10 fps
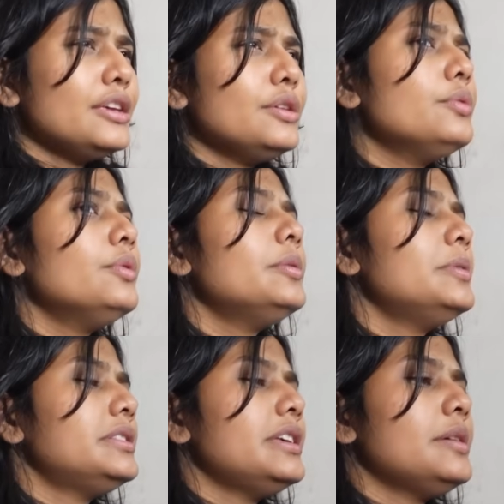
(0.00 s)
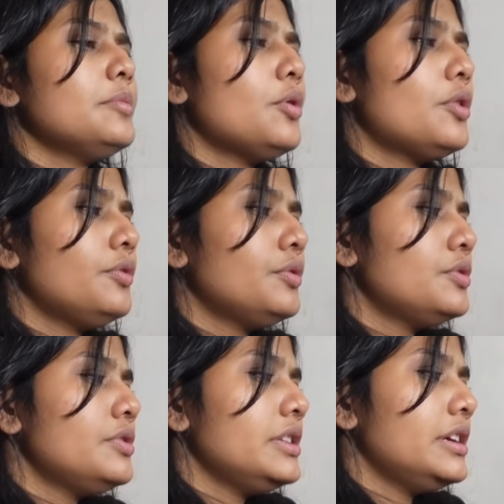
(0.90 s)
You will be seeing more food
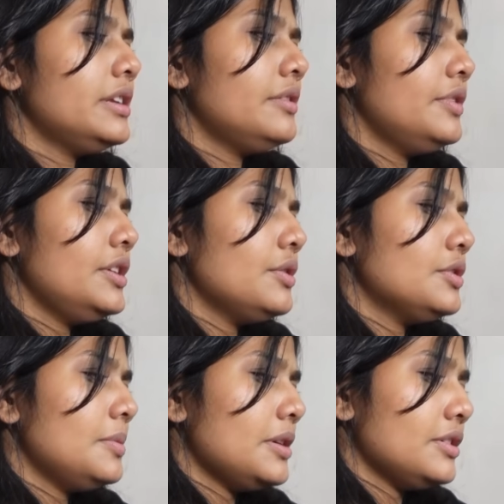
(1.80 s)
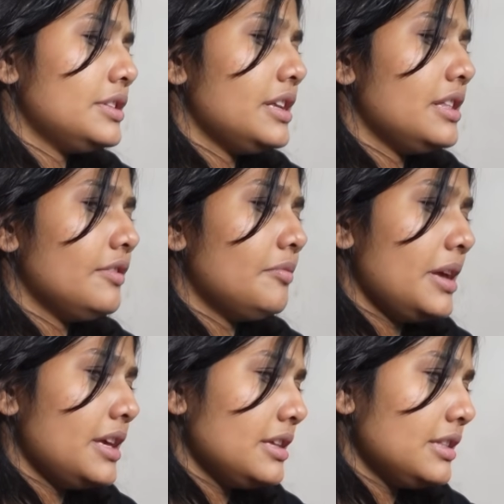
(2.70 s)
related videos because I love
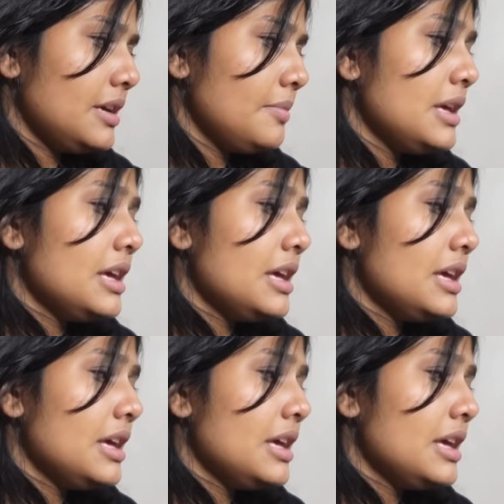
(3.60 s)
making them,